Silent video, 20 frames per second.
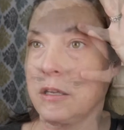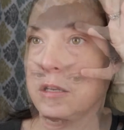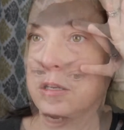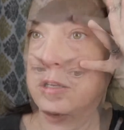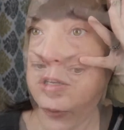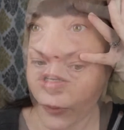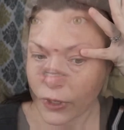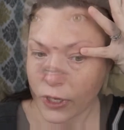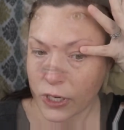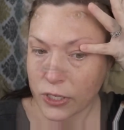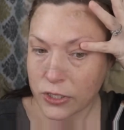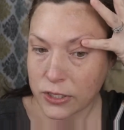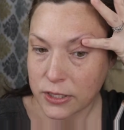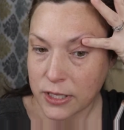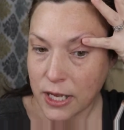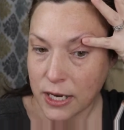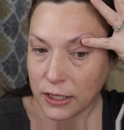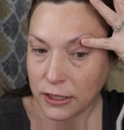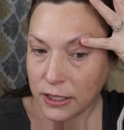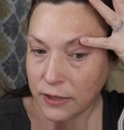You know, we're gonna just
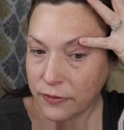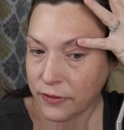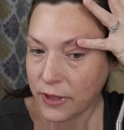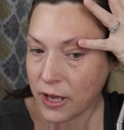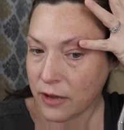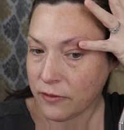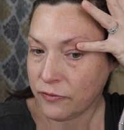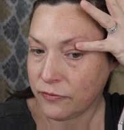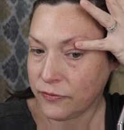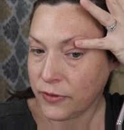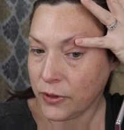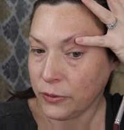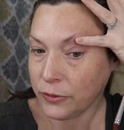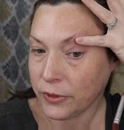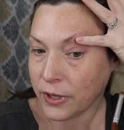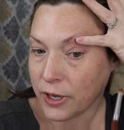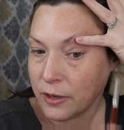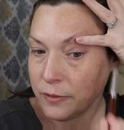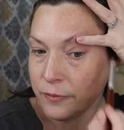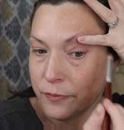kind of lift that
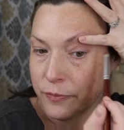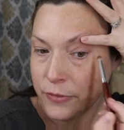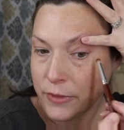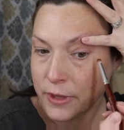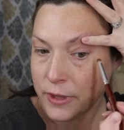fold up,